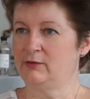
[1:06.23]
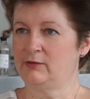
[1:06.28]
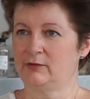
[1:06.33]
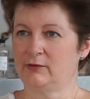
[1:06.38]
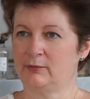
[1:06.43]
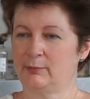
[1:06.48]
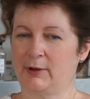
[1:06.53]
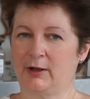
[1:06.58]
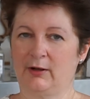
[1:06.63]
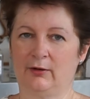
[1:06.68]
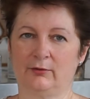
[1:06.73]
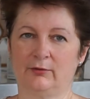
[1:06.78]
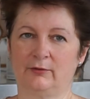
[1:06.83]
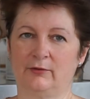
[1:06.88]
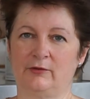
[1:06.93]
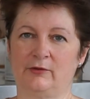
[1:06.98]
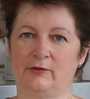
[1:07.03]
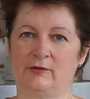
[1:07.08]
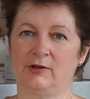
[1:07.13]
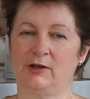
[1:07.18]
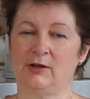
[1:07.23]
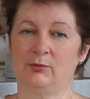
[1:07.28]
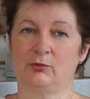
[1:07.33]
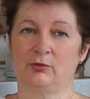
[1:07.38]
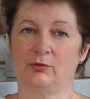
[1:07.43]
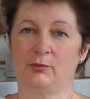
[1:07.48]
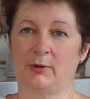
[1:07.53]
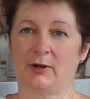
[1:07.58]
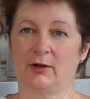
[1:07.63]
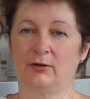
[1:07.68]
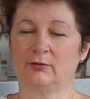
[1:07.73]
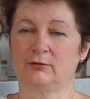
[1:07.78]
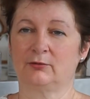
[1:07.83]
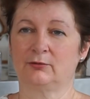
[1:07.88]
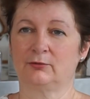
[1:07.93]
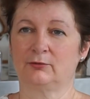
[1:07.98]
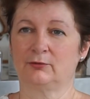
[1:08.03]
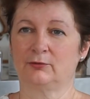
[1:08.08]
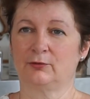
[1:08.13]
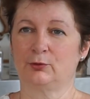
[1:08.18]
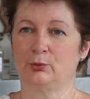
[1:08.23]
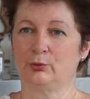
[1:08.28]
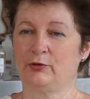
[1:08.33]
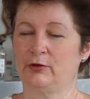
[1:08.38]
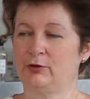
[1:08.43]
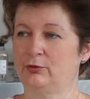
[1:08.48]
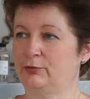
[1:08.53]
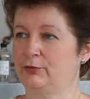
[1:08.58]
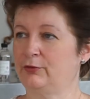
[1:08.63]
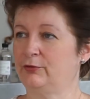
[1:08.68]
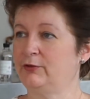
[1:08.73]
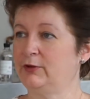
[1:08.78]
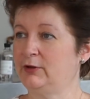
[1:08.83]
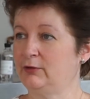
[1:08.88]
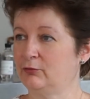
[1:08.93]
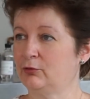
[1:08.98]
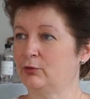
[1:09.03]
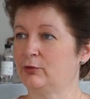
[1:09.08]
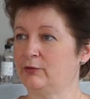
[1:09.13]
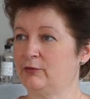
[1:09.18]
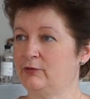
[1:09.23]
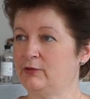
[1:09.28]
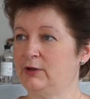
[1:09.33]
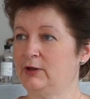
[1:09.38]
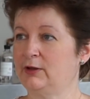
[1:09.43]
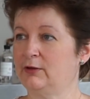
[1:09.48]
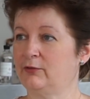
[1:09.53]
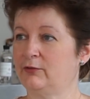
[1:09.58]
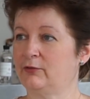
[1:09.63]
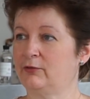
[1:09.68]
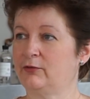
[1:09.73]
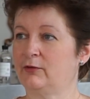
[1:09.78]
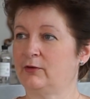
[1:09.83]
There's a team of about 14 or 15 volunteers